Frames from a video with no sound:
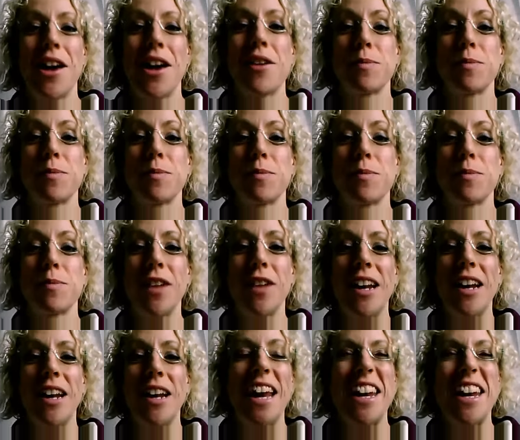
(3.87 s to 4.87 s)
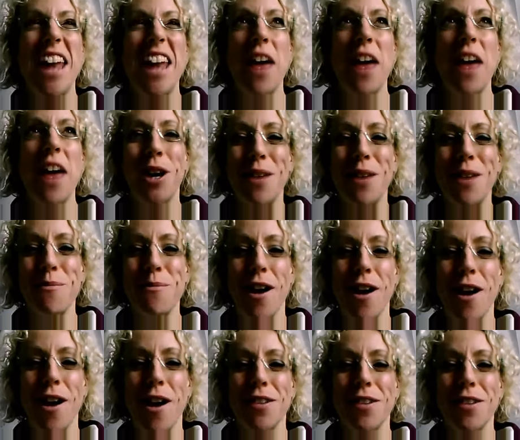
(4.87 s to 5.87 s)
specifically networking
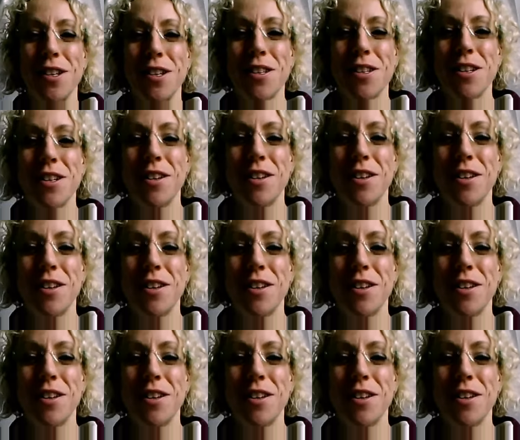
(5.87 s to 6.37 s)
breakfasts,